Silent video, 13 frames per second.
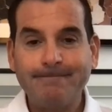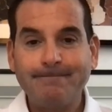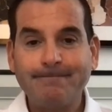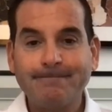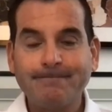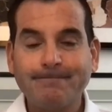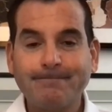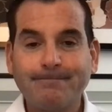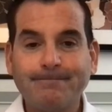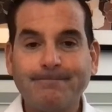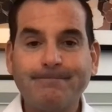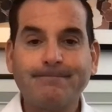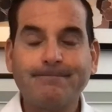
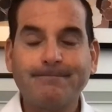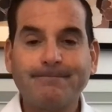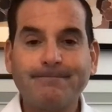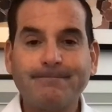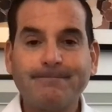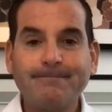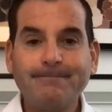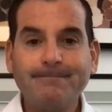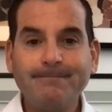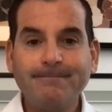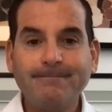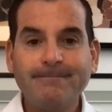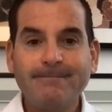
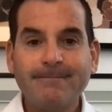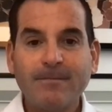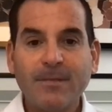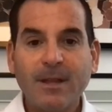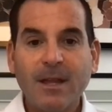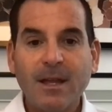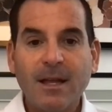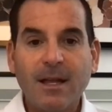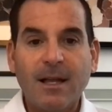[no speech]